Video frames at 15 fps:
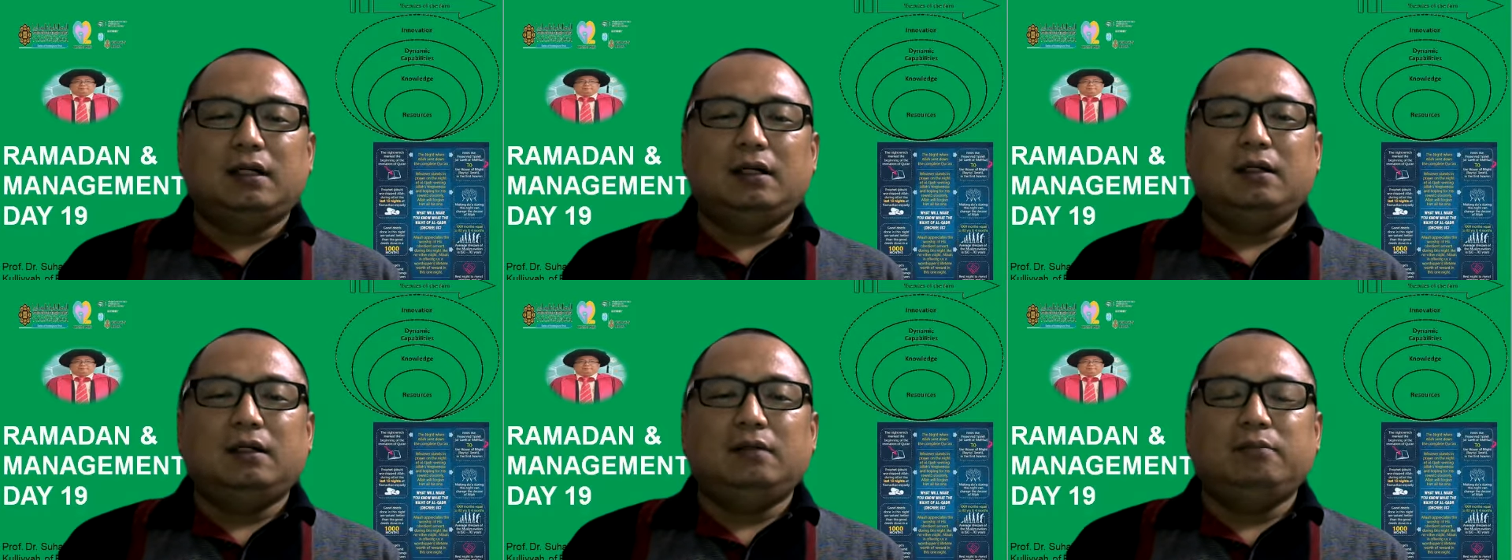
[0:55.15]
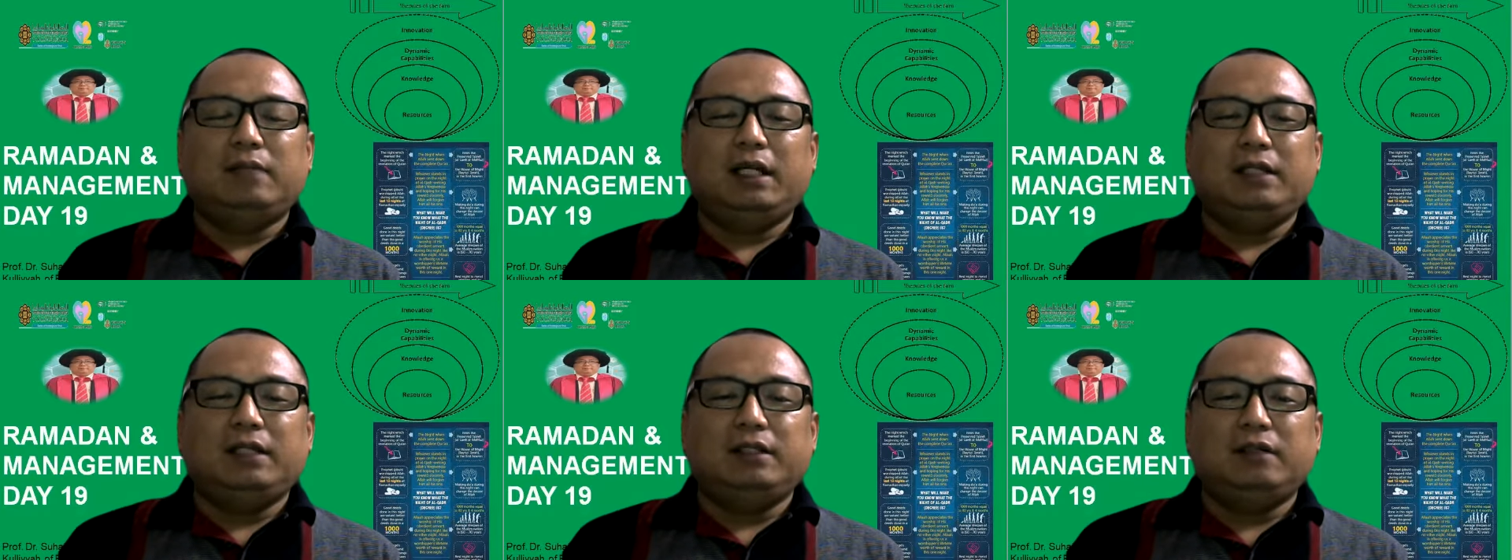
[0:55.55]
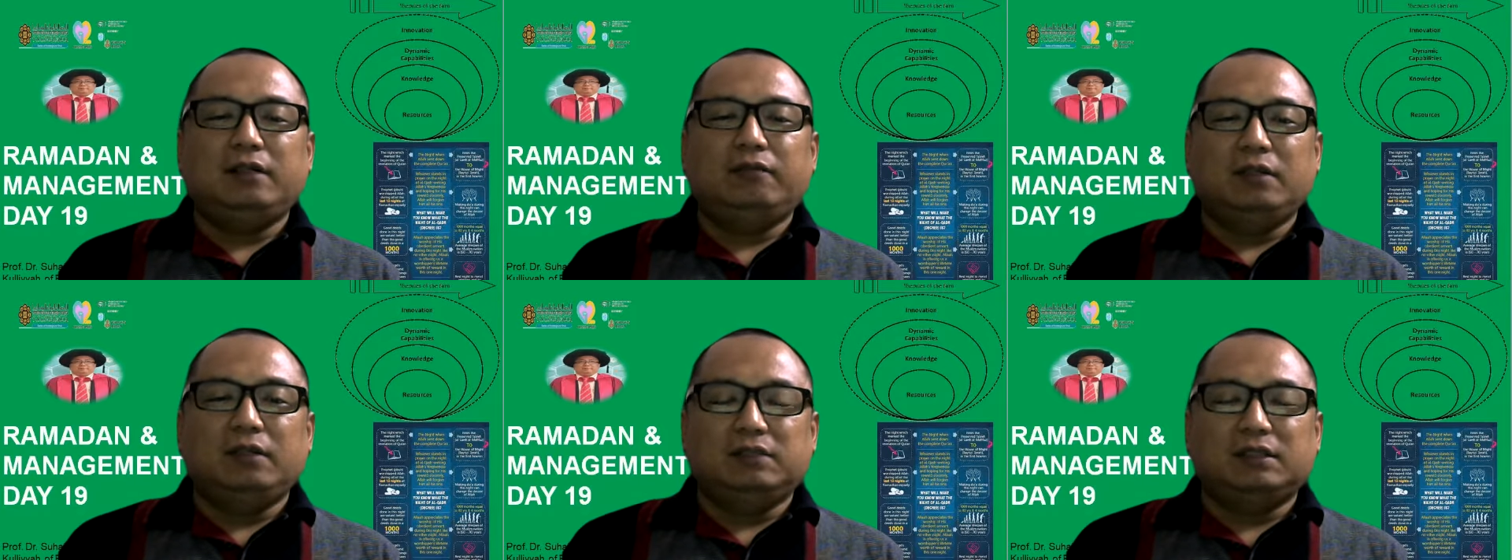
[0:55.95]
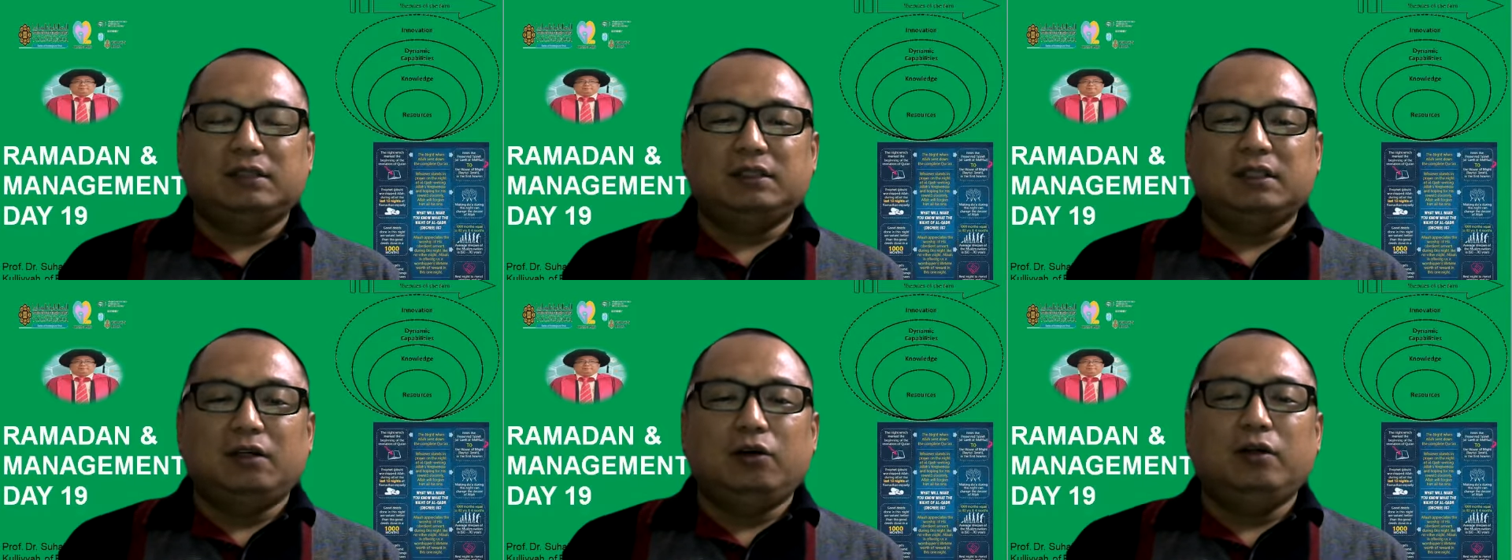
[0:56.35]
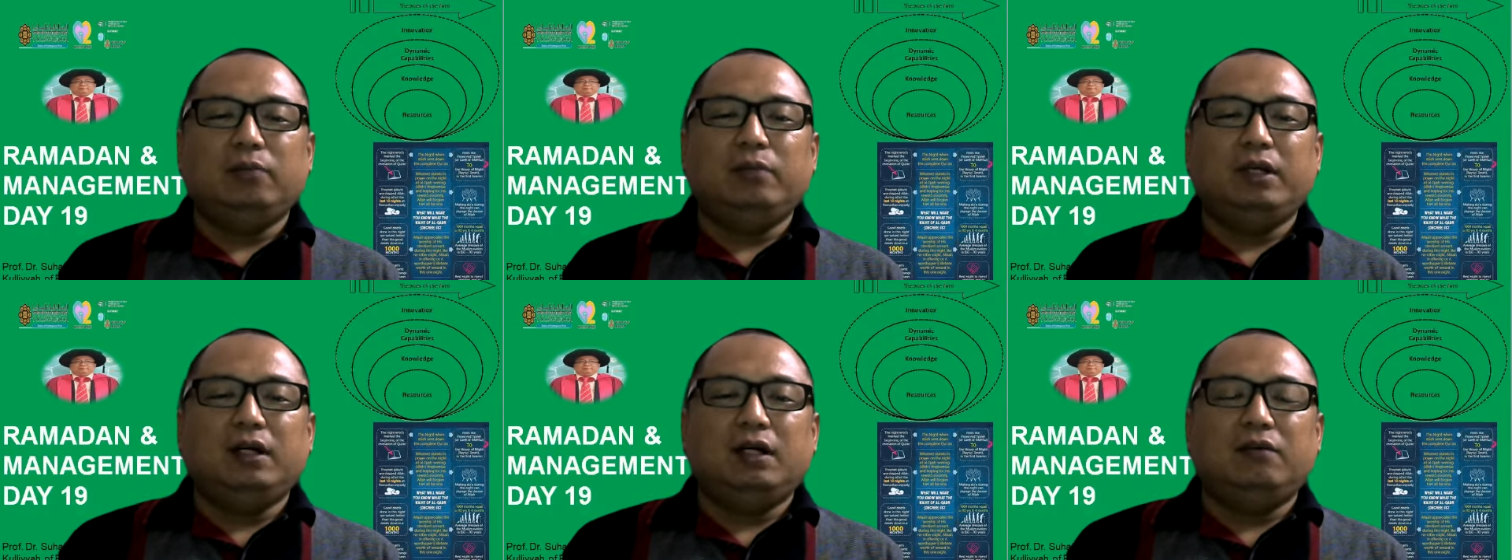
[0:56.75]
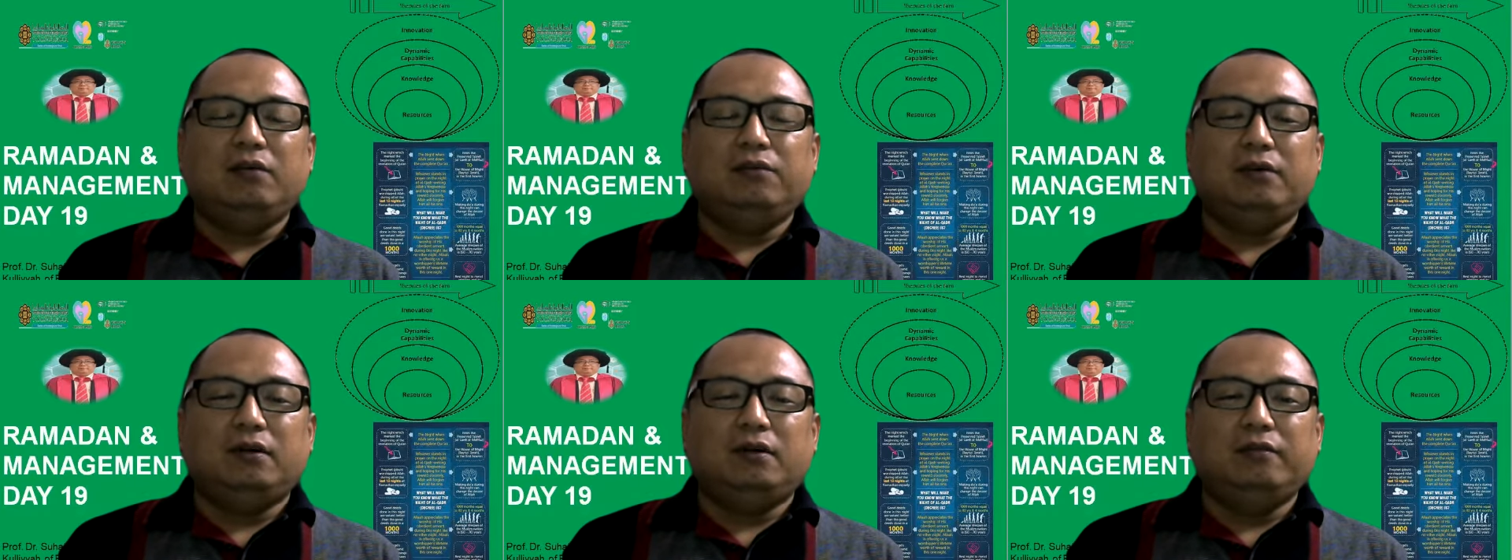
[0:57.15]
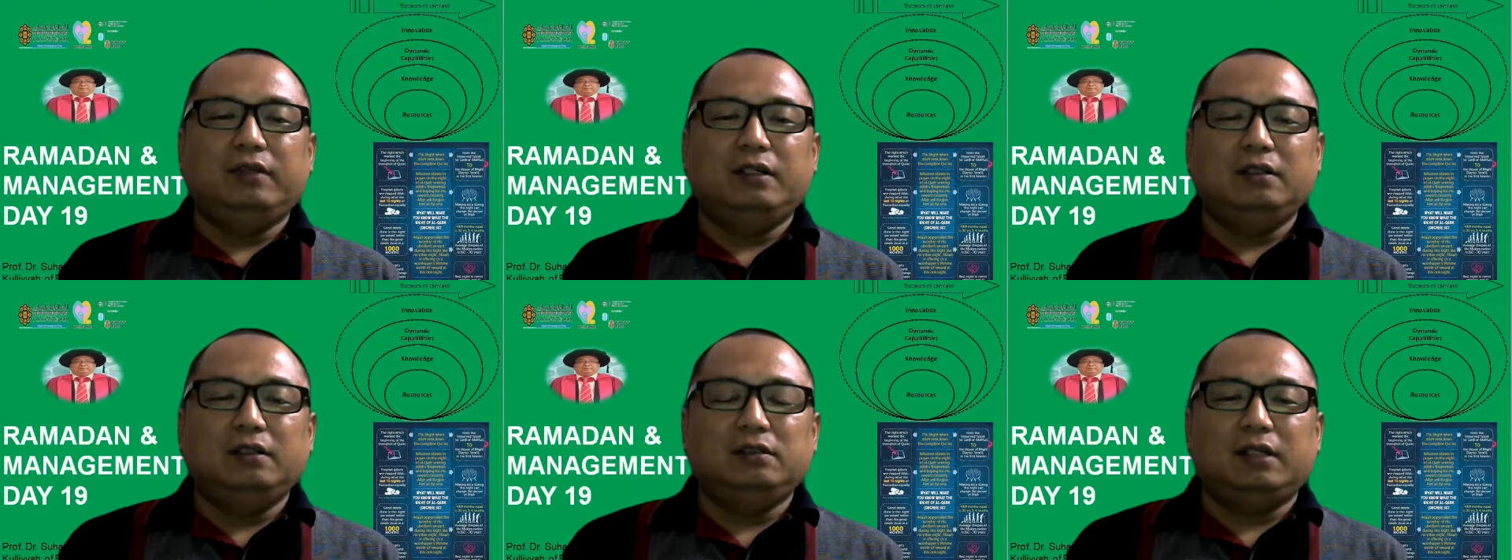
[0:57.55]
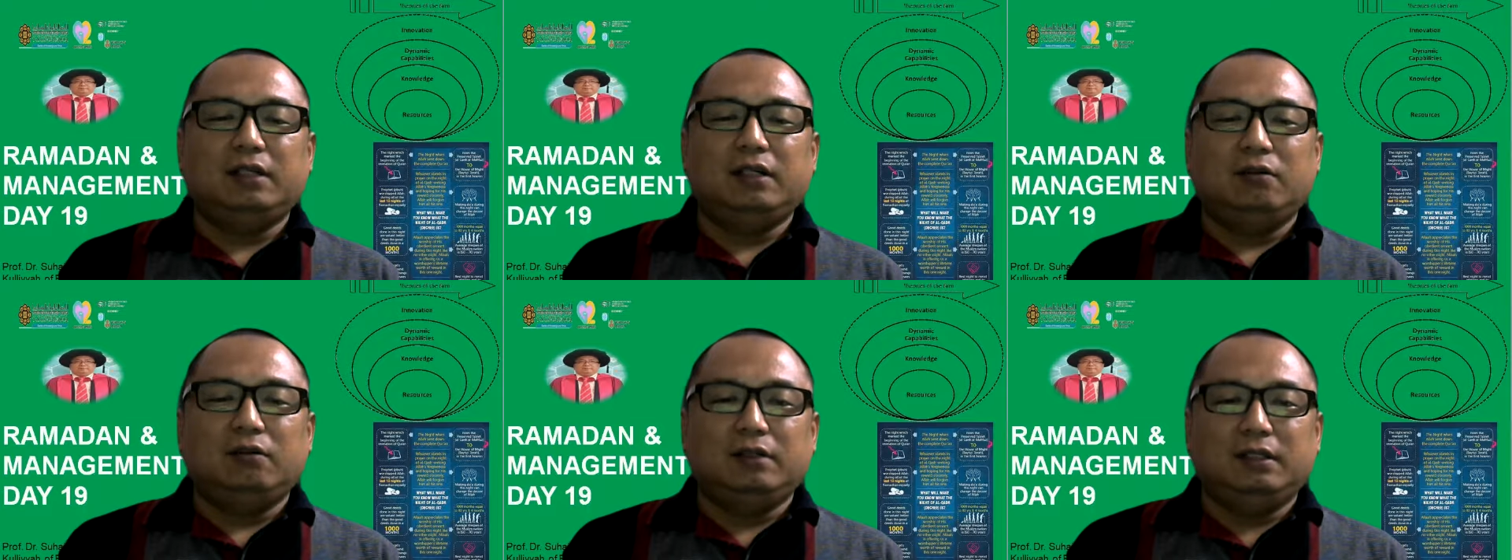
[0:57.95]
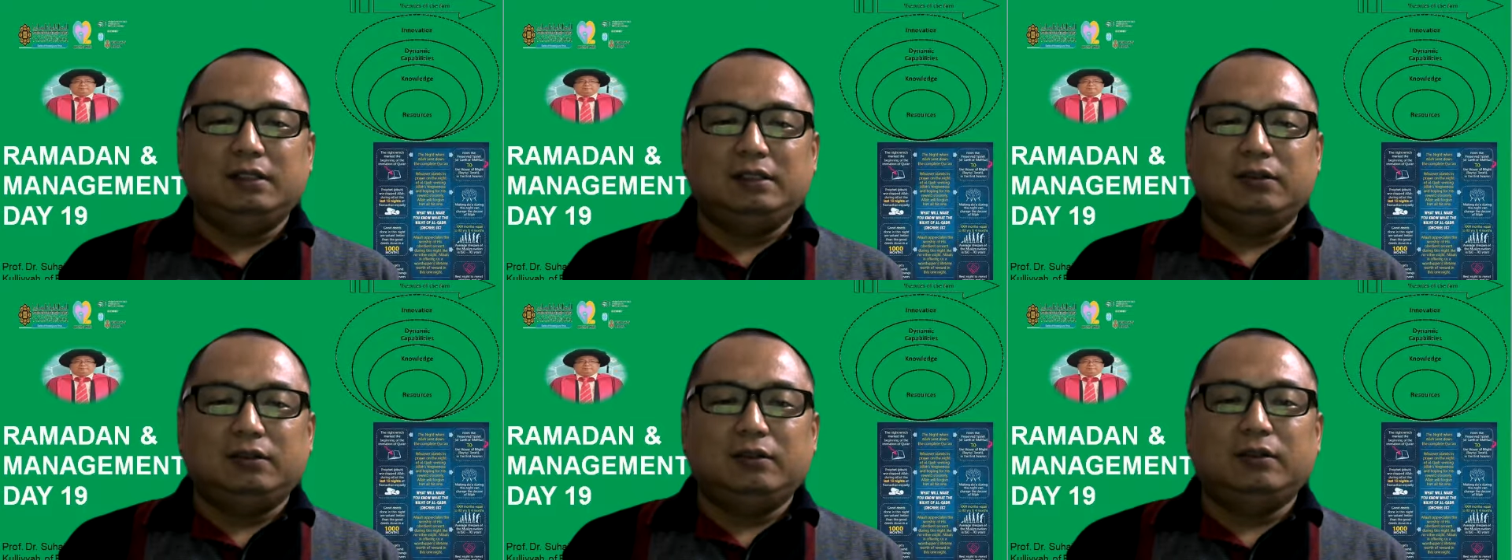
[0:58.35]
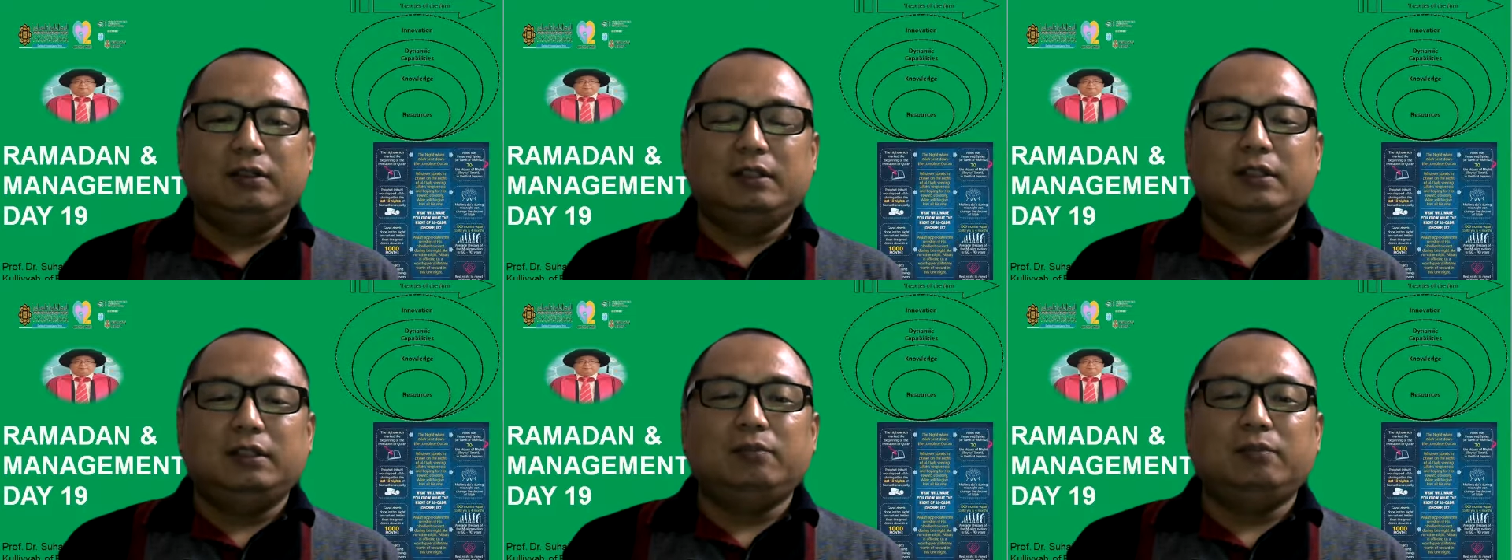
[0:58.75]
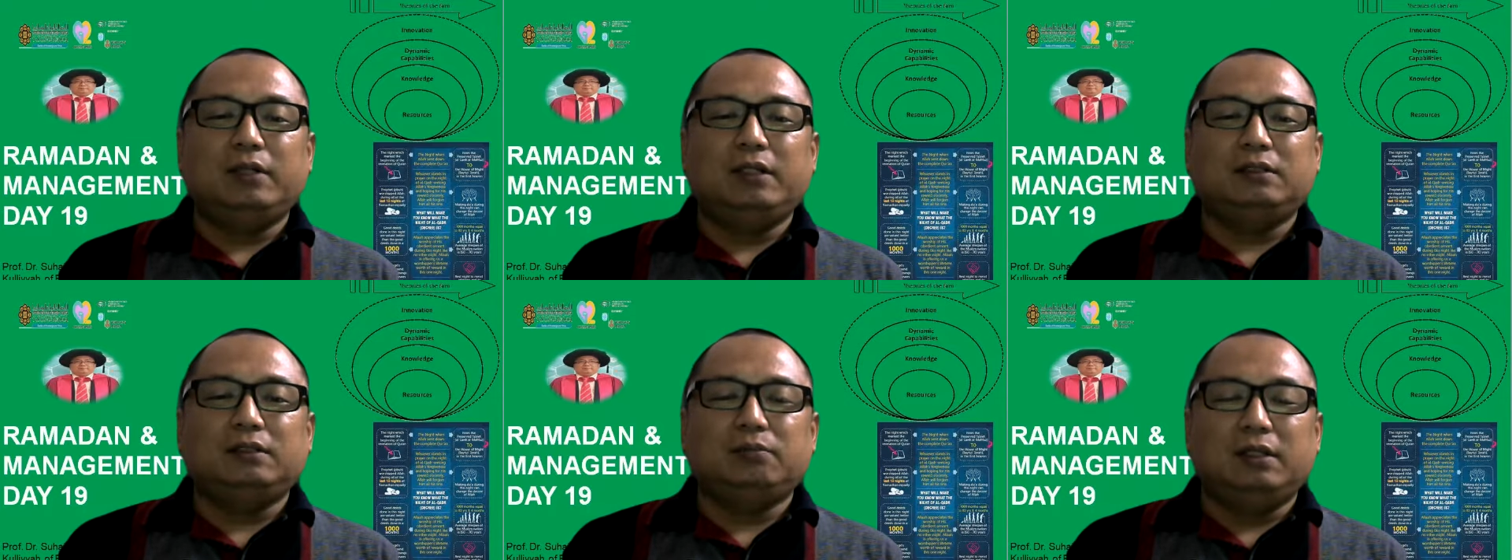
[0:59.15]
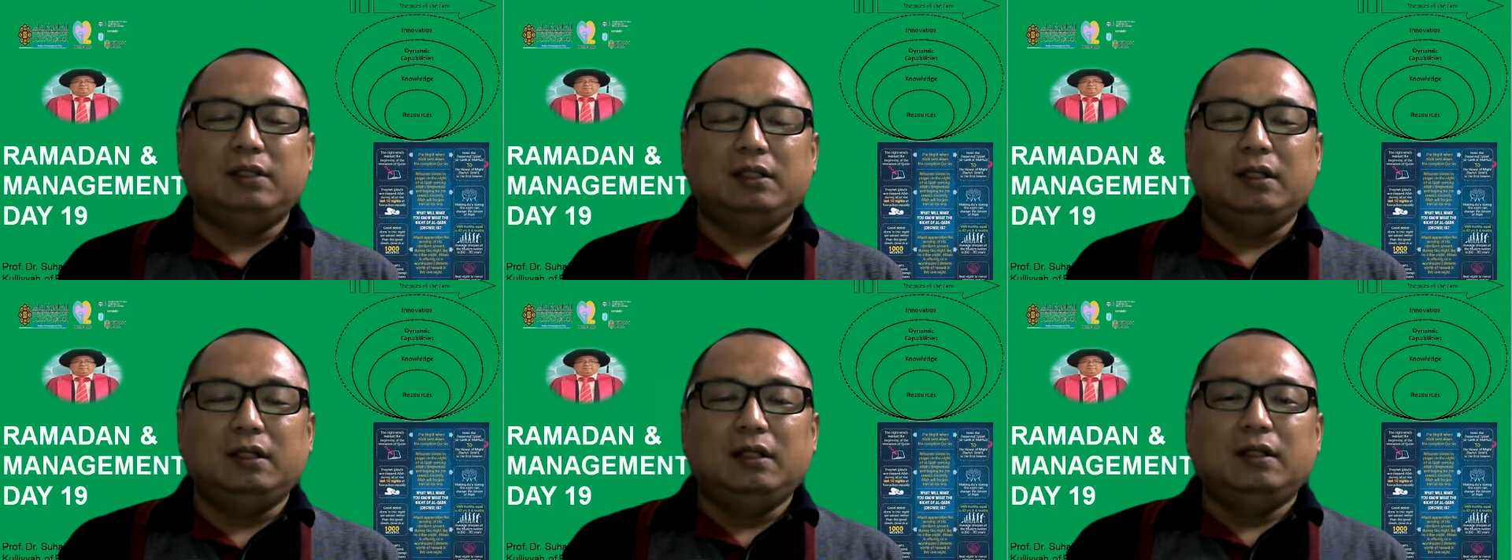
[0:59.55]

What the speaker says: are managing firms on behalf of the stakeholders or the principal,